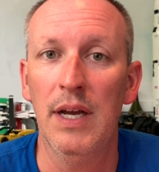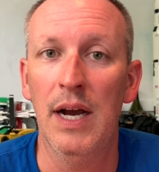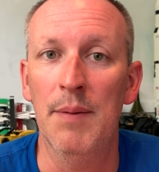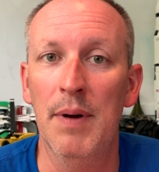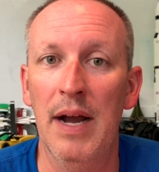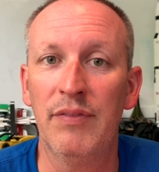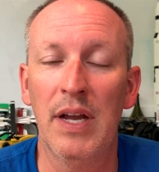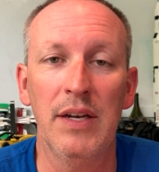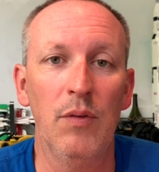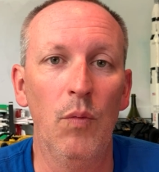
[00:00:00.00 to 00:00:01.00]
I've
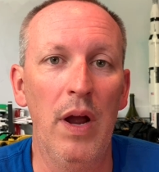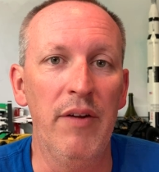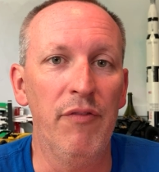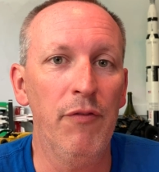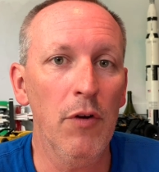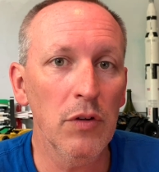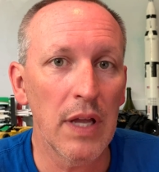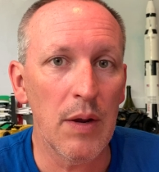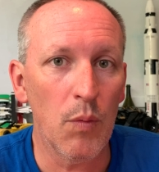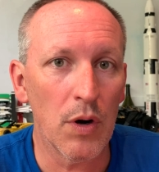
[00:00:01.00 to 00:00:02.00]
got a full
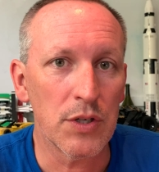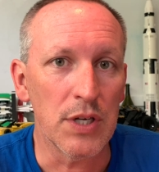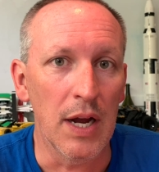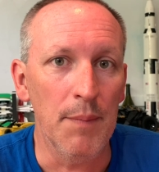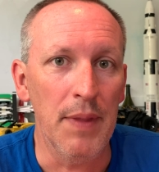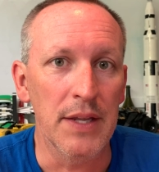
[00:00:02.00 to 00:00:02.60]
day workshop